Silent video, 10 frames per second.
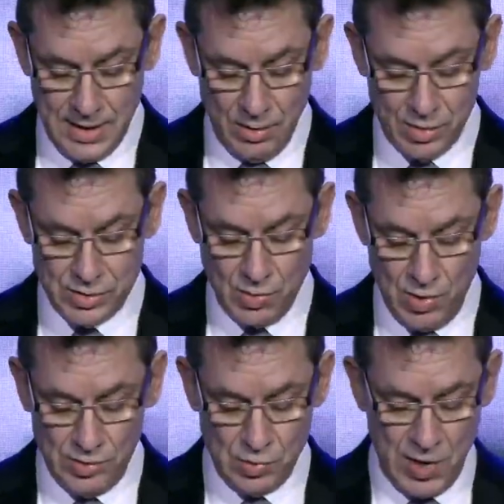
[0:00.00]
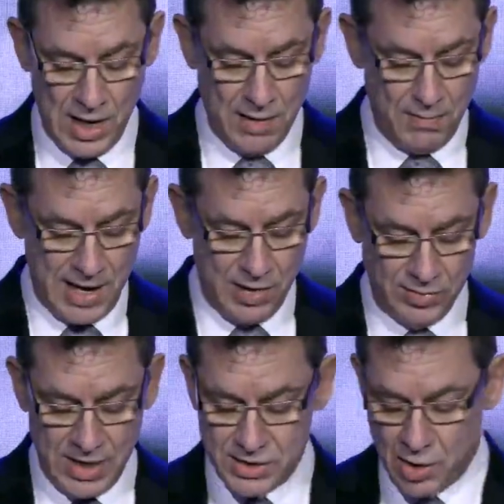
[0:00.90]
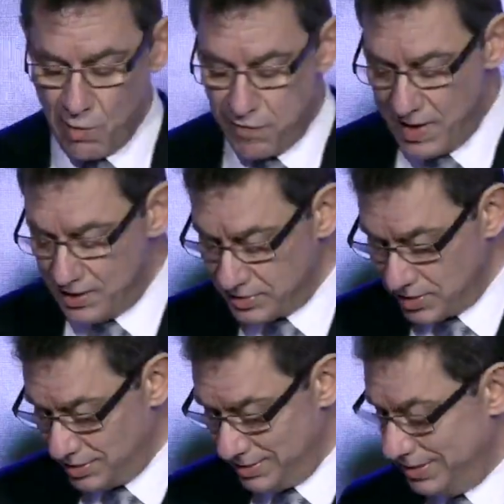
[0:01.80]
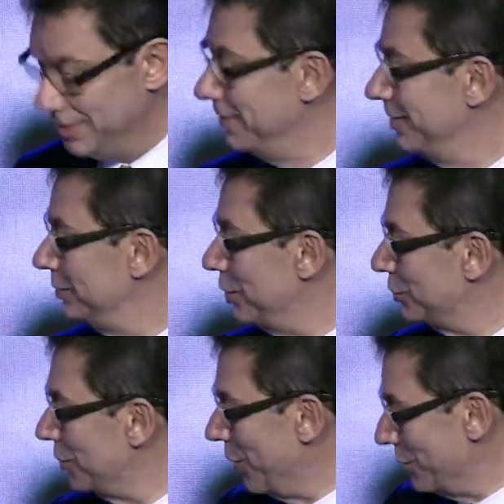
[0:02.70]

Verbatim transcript: I also want to welcome BioNTech's co-founder, Dr.